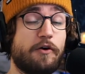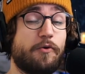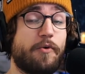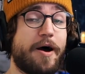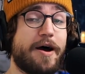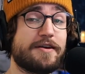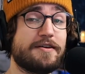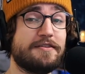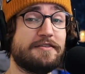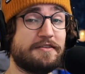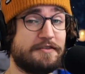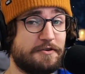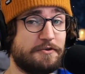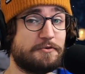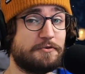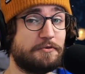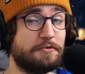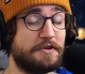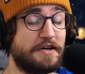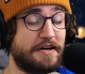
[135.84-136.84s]
right
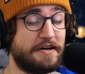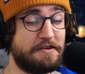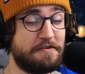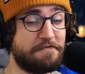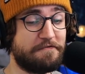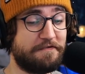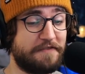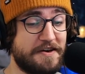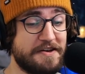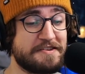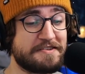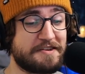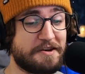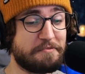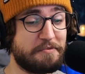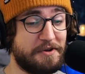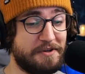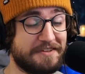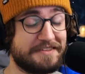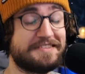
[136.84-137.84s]
into
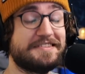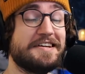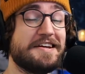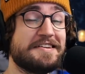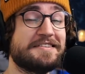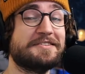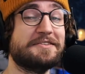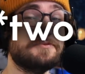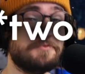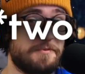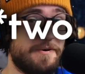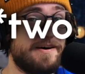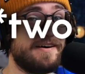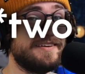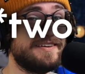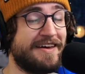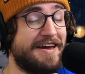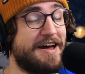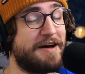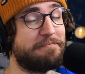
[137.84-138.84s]
Invincible Season
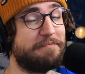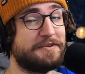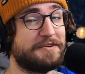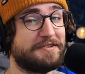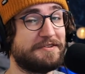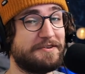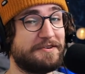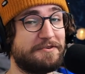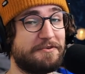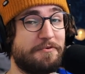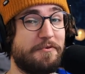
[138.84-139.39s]
1, Episode